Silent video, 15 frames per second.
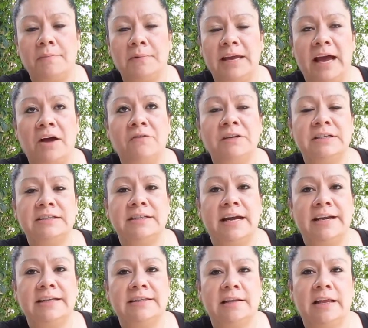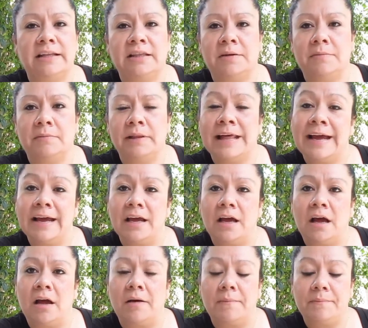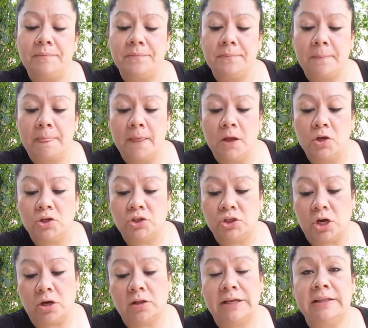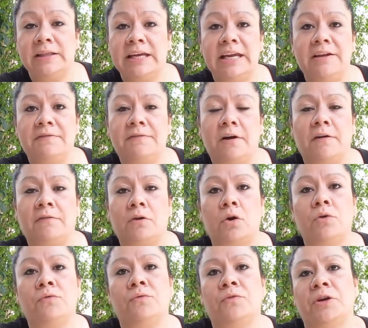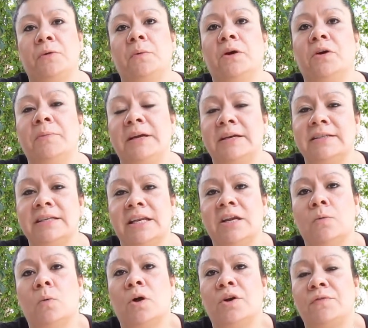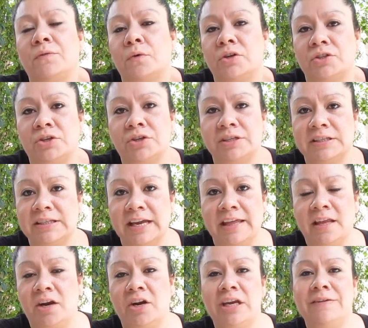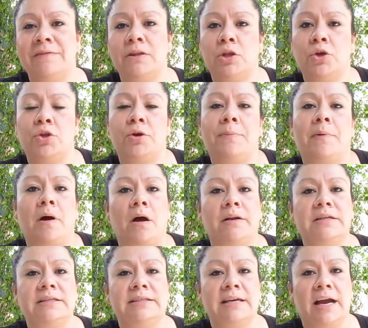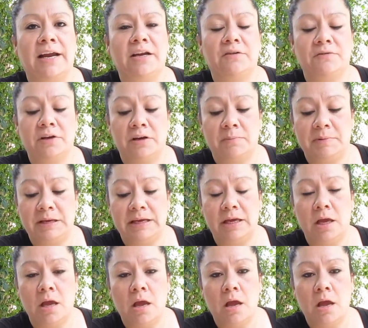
Calvin decided to let Charlotte leave of her own free will because he didn't want to force her to stay there, even though their bond is kind of going to be